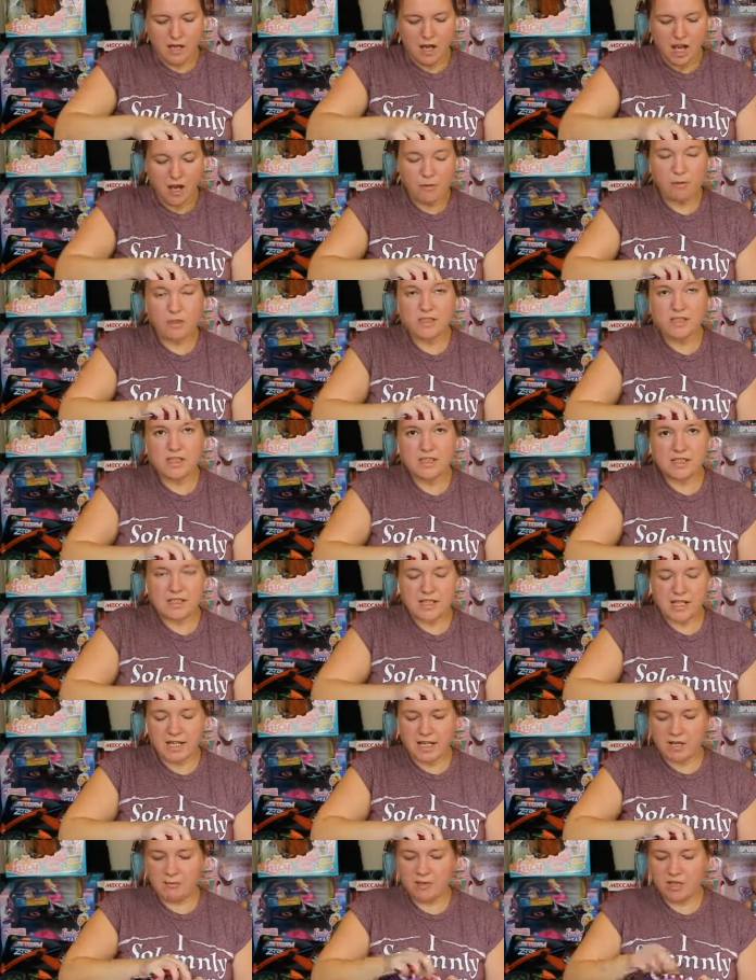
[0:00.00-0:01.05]
I was going to
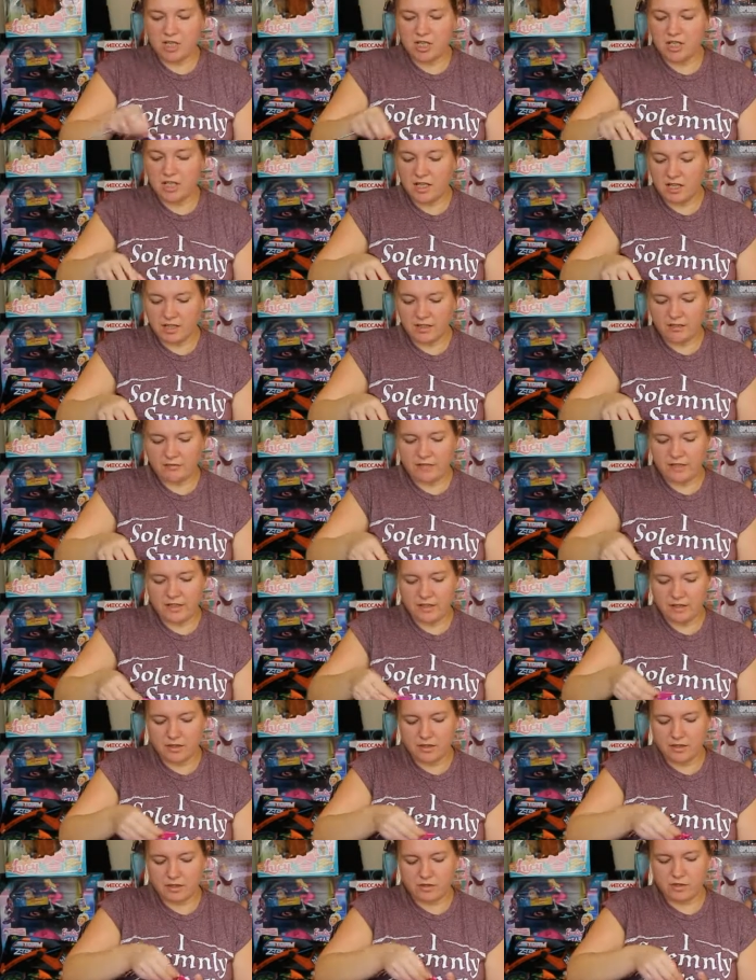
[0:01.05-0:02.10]
say how much I like the fact
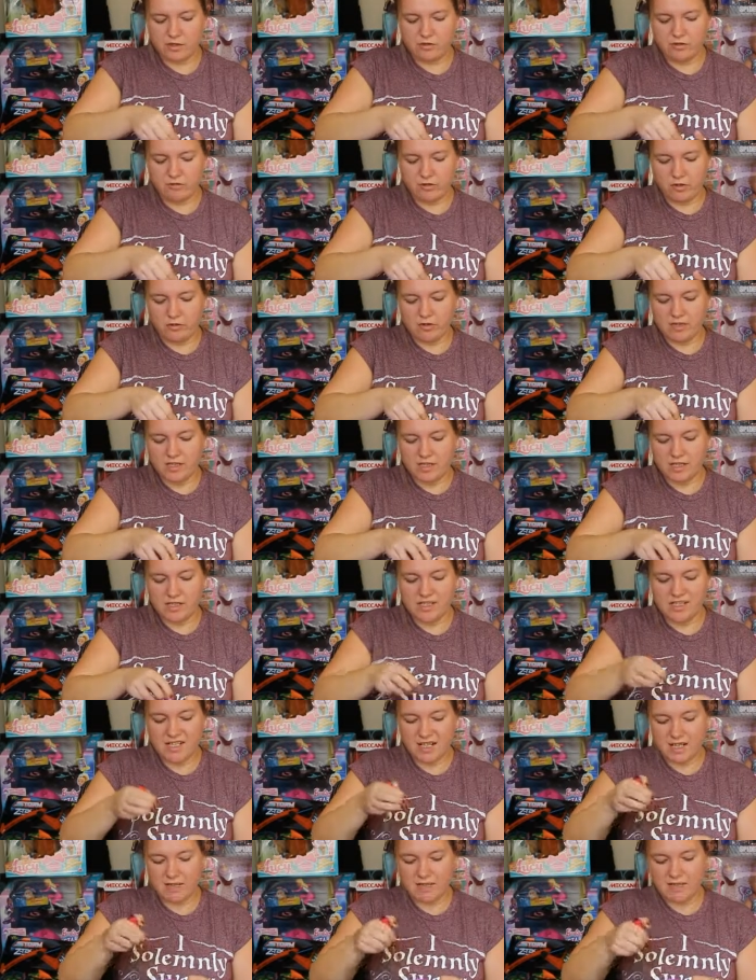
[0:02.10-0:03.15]
that the Zuru sets
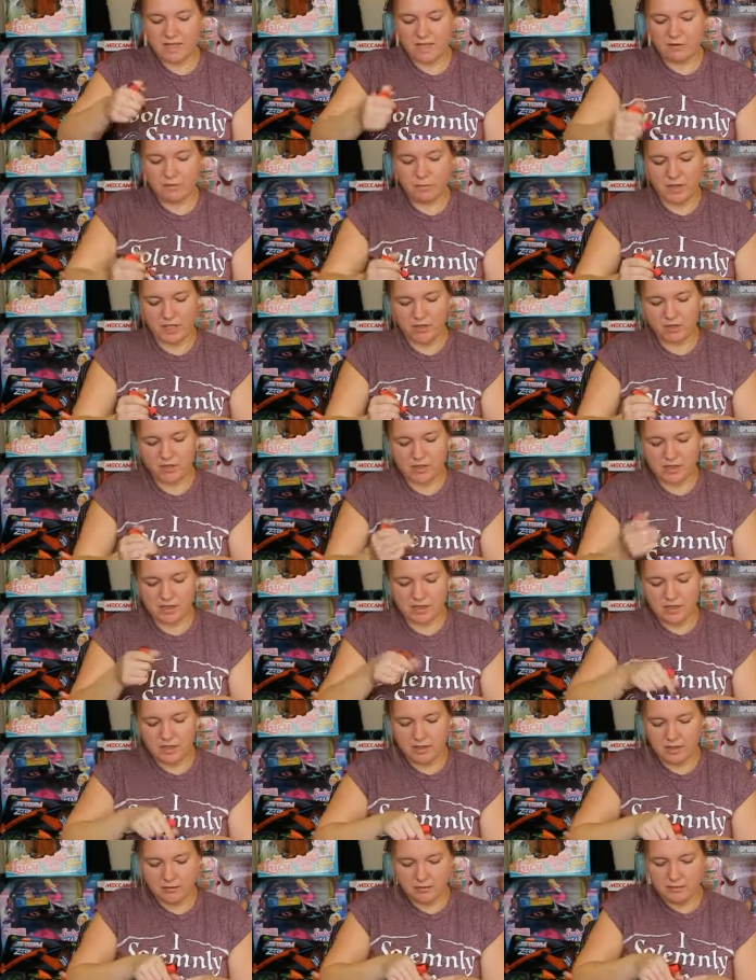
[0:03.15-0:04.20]
tend to have batteries
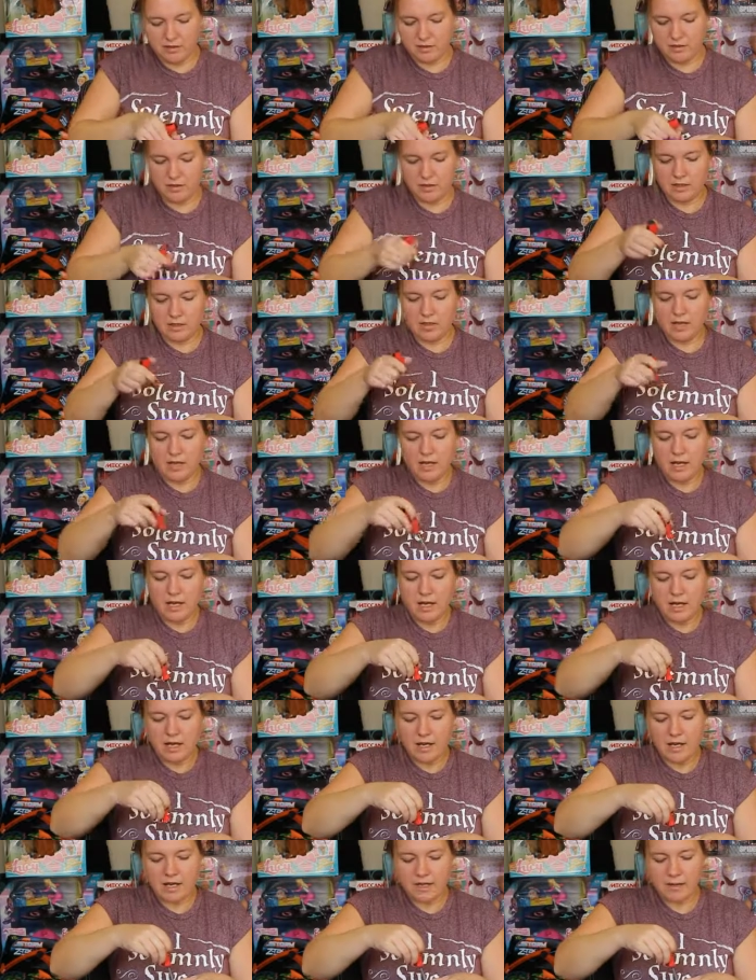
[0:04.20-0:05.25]
in them.
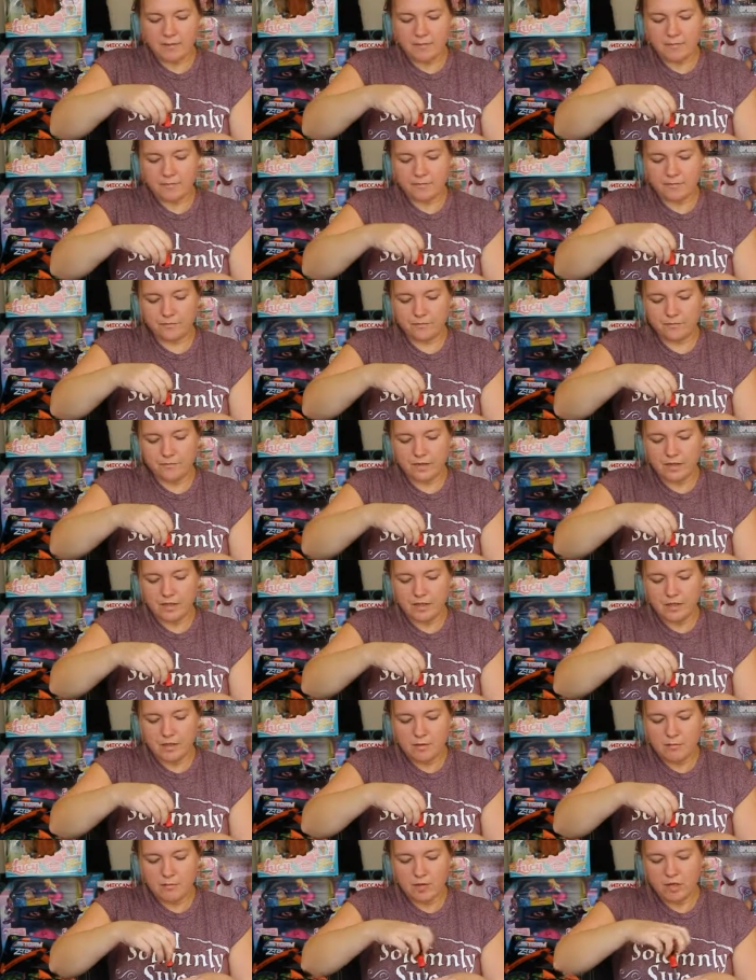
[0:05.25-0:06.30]
Um,
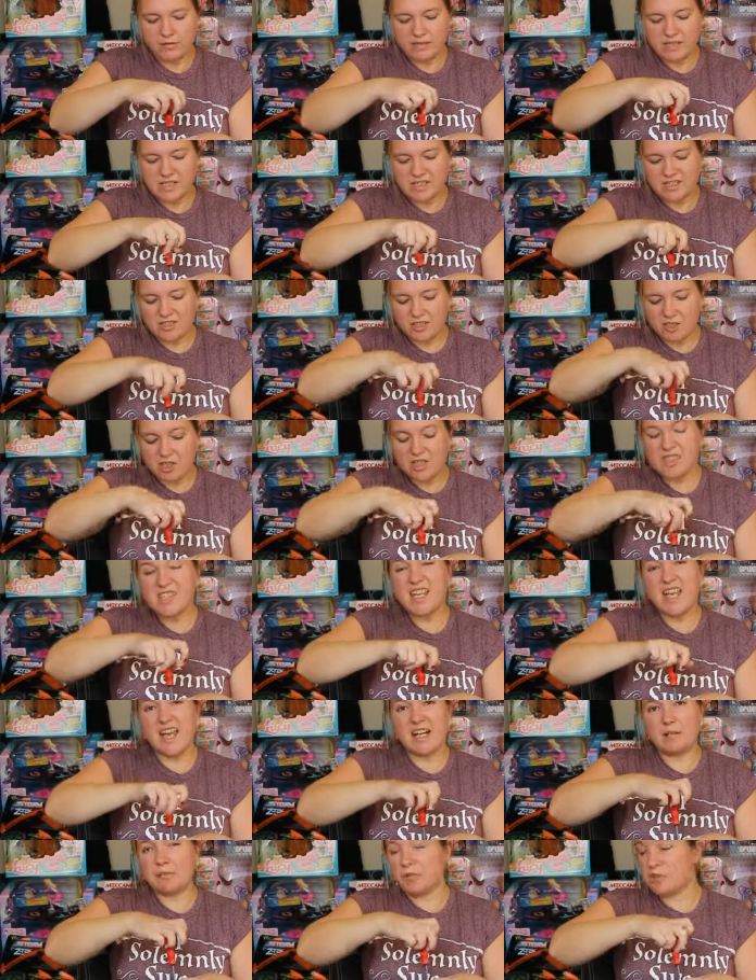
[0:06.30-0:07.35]
but obviously just the
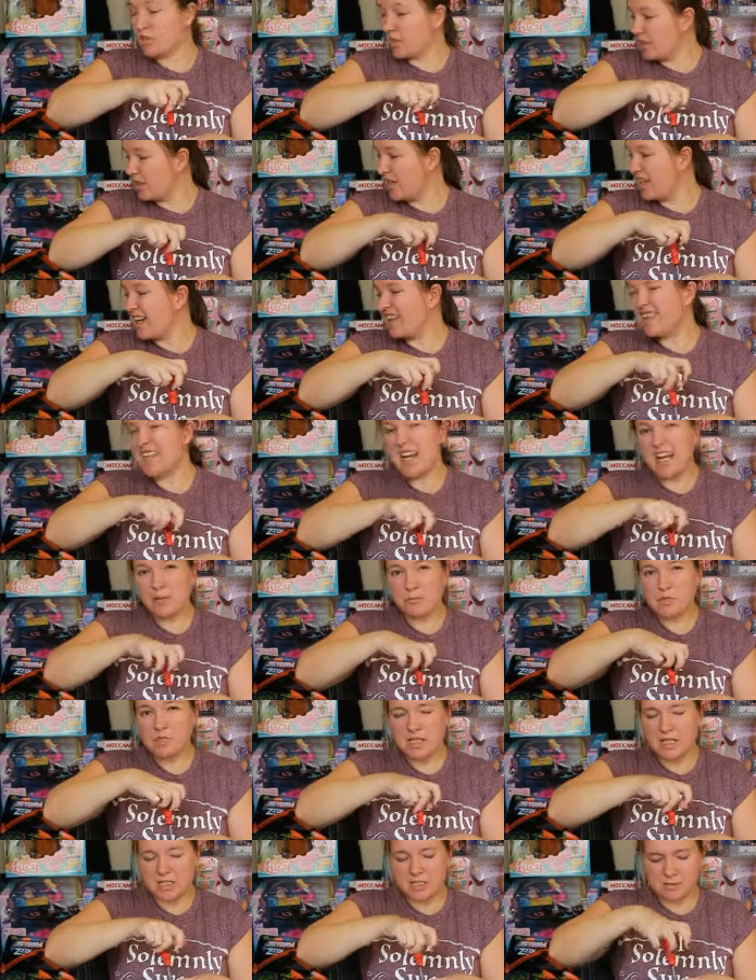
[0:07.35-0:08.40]
animals. So the, the
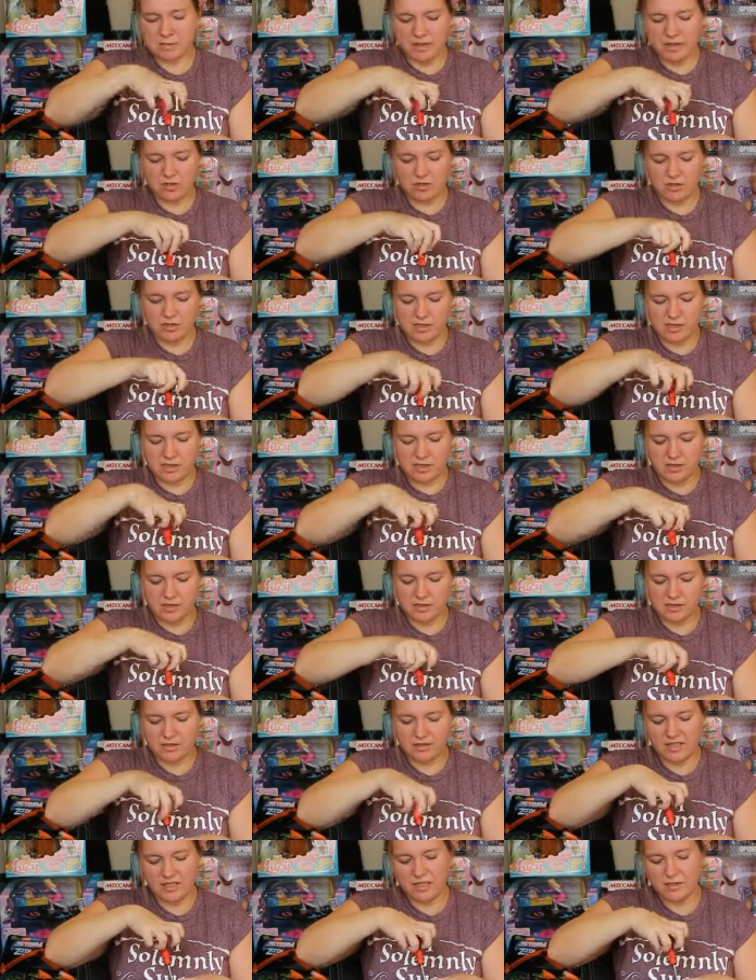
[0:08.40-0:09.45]
hamster has batteries in,
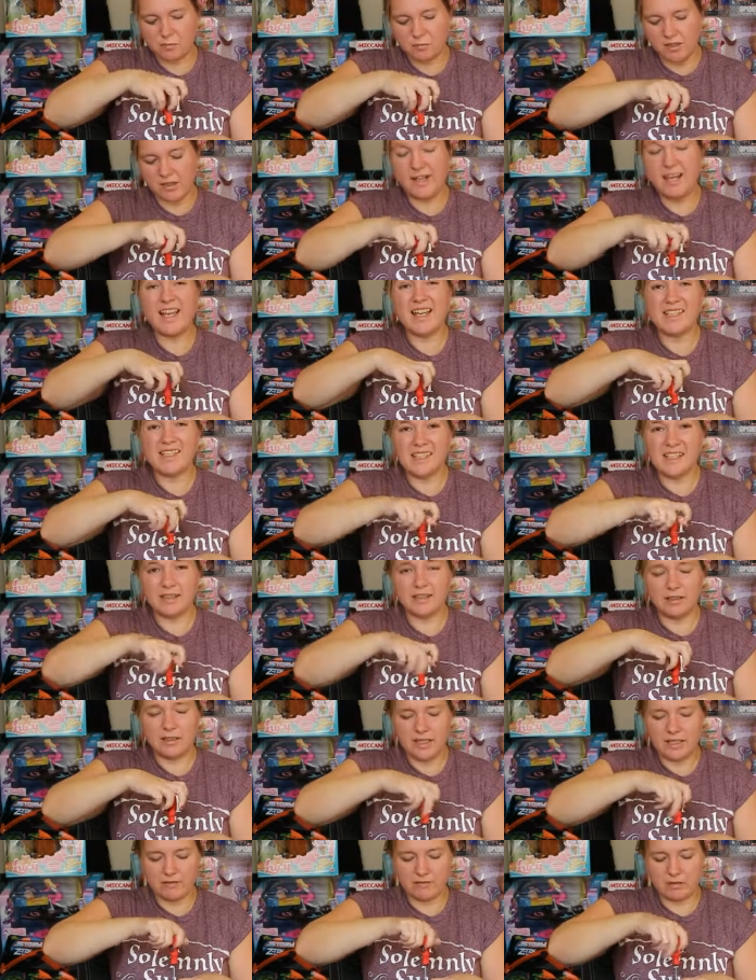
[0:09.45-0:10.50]
so that's one less thing
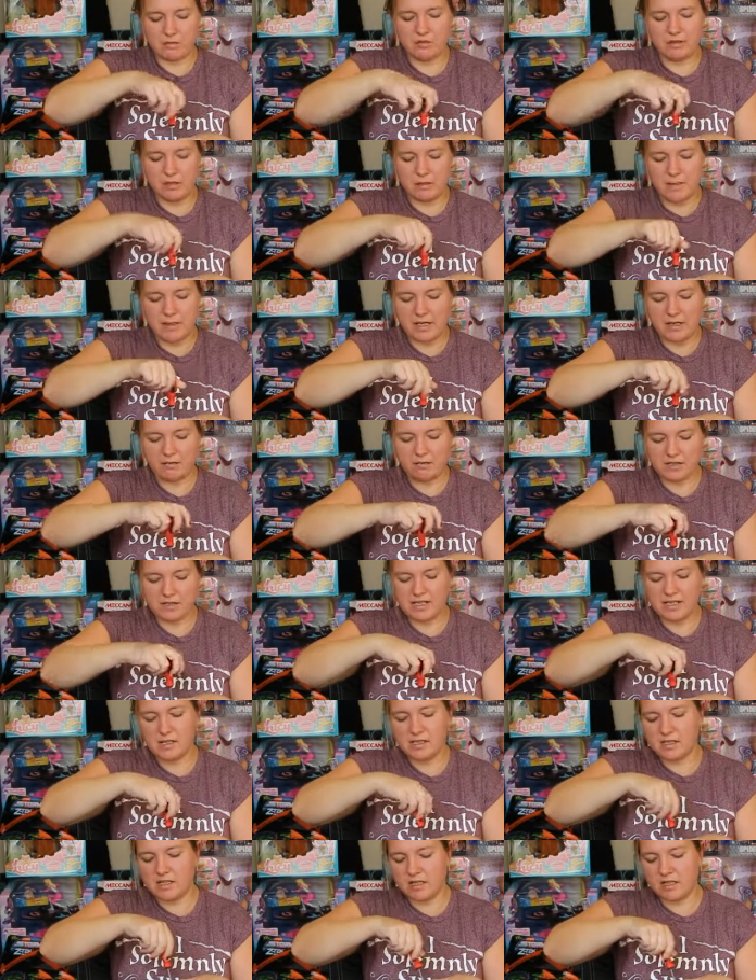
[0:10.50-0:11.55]
that I have to worry about because
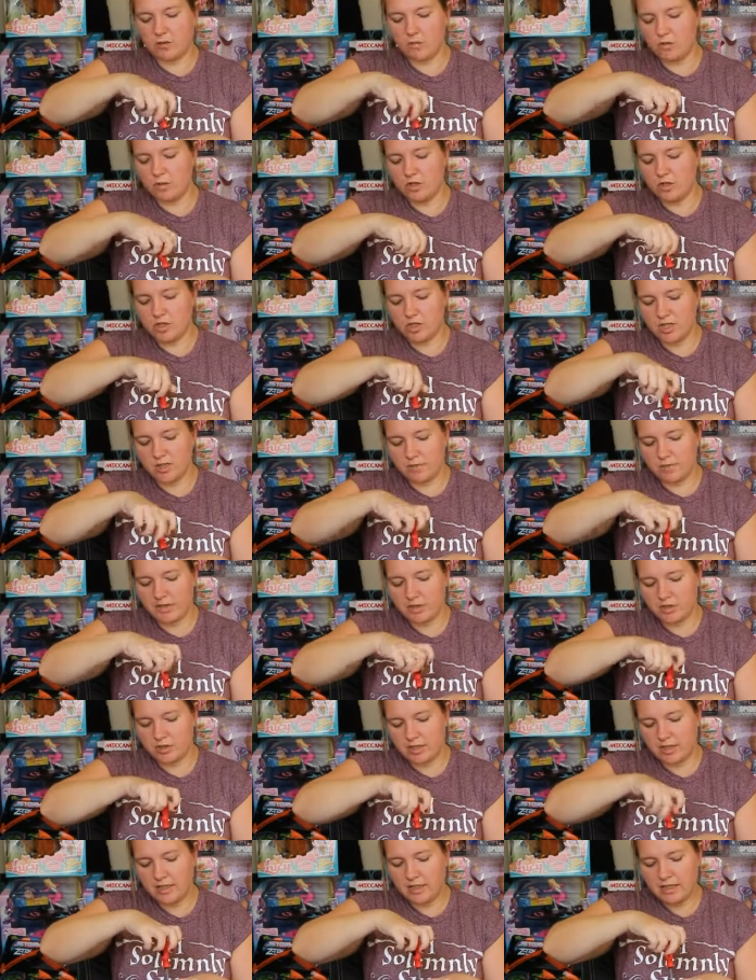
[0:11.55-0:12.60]
that's like a watch type
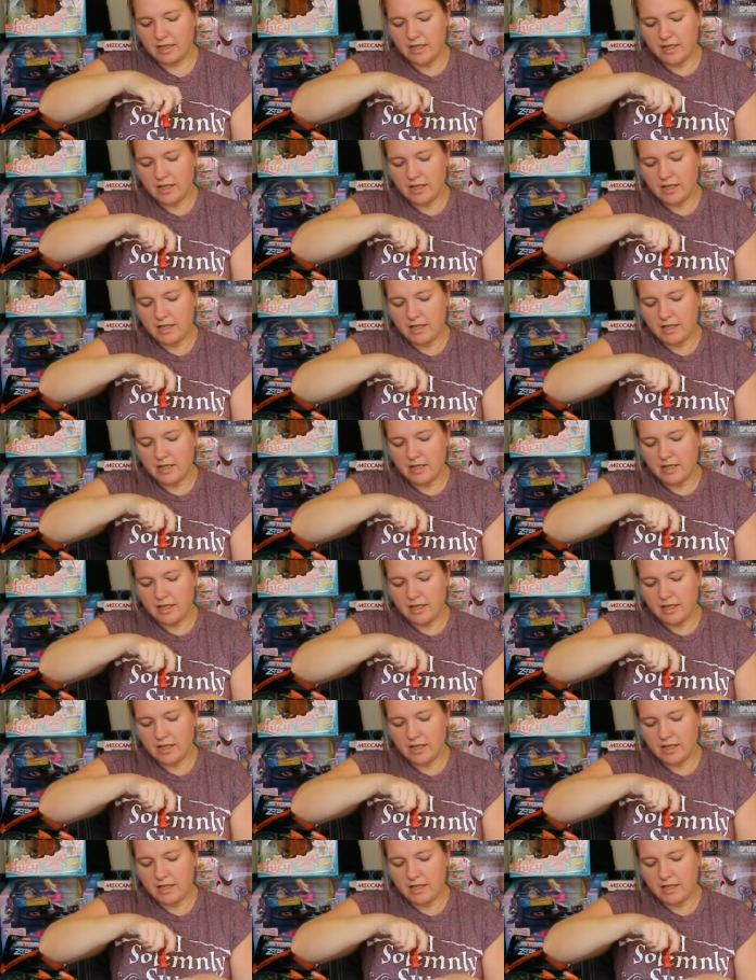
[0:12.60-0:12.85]
battery.